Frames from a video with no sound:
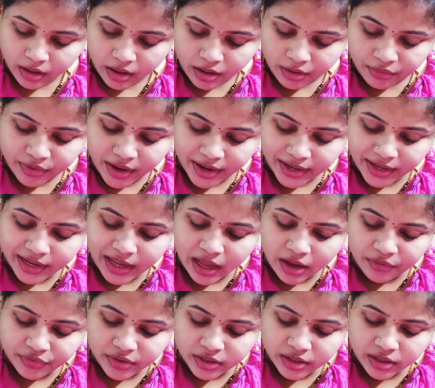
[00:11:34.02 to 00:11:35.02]
finally,
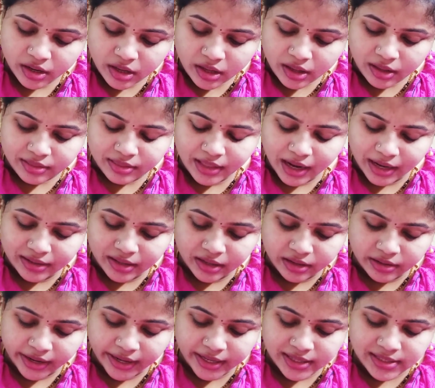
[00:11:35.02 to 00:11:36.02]
after that, the
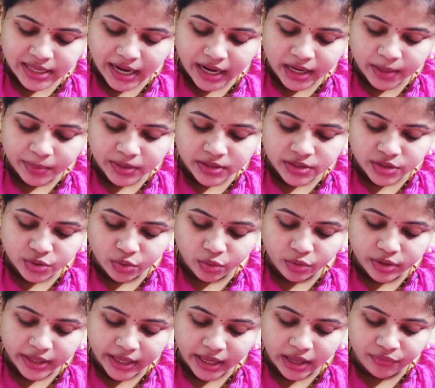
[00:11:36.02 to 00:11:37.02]
grains had been
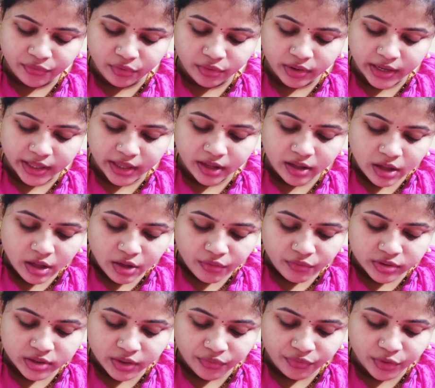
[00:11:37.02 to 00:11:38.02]
stored carefully for
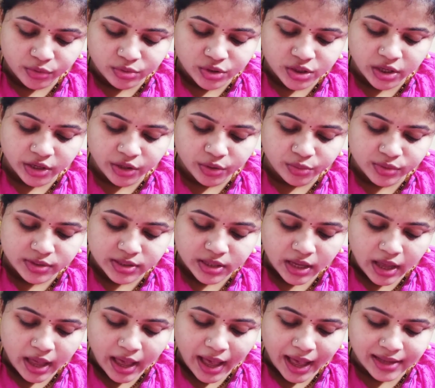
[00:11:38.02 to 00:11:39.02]
the future use
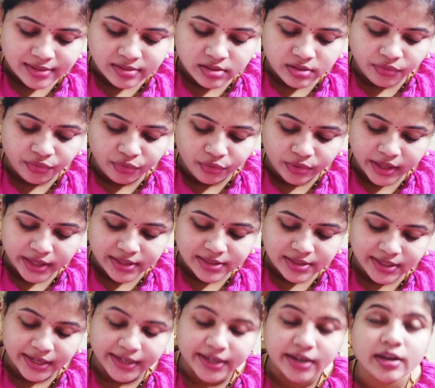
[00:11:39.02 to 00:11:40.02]
as food and
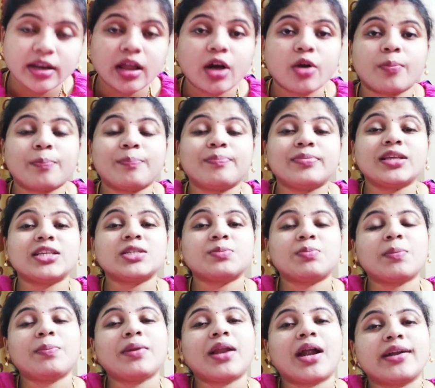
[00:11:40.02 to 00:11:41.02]
seed. Now, these
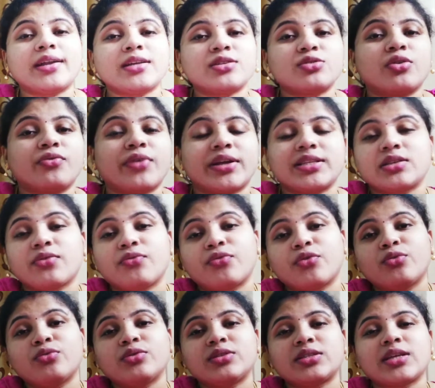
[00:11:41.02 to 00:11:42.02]
people understood once the
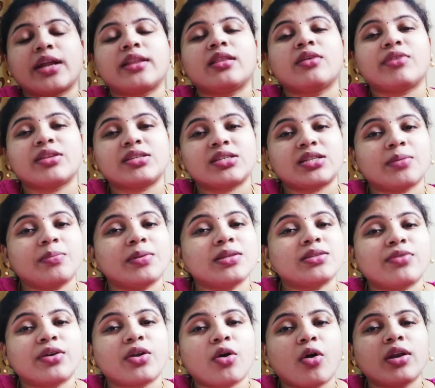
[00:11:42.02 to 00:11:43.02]
fruits and the vegetables
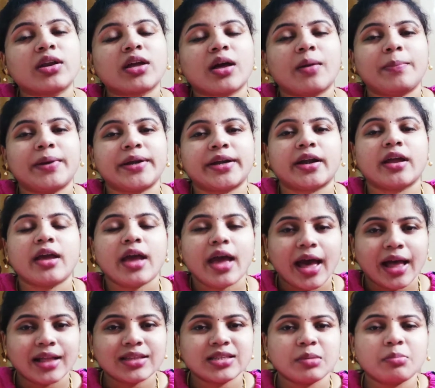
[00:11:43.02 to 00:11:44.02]
were all completed,
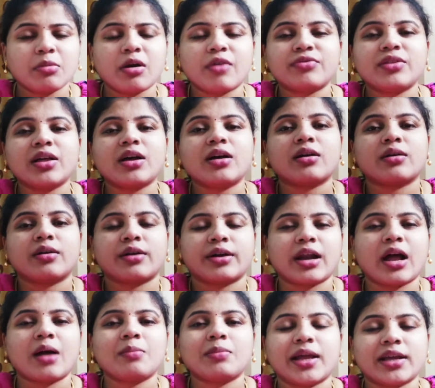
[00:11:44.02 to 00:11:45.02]
and some of the
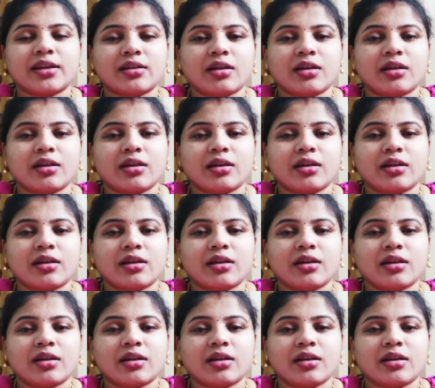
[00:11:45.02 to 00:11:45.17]
gram like